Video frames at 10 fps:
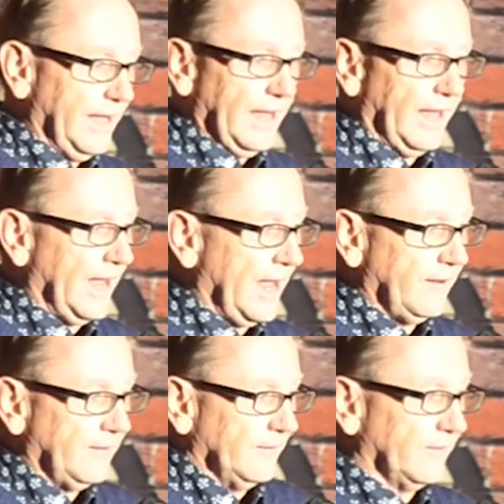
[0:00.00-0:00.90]

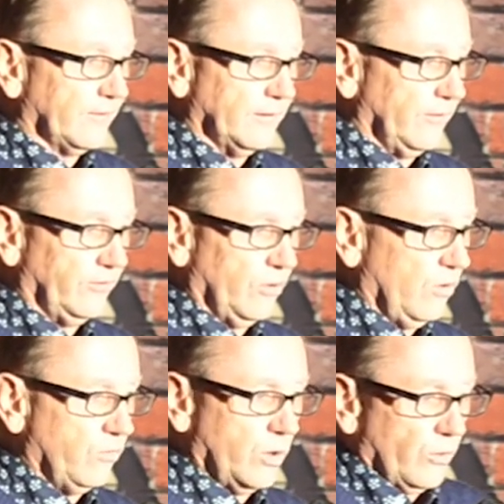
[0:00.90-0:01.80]
and it's going to
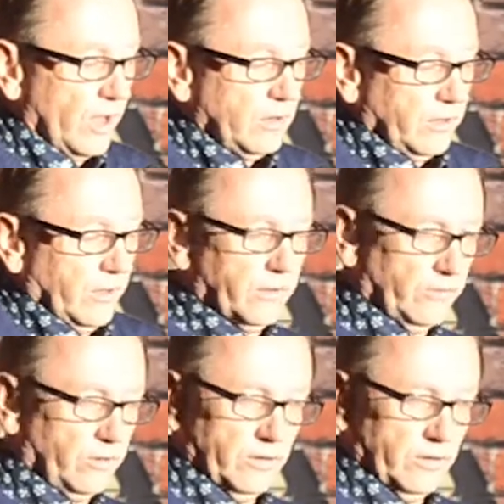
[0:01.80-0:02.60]
solve world hunger because I got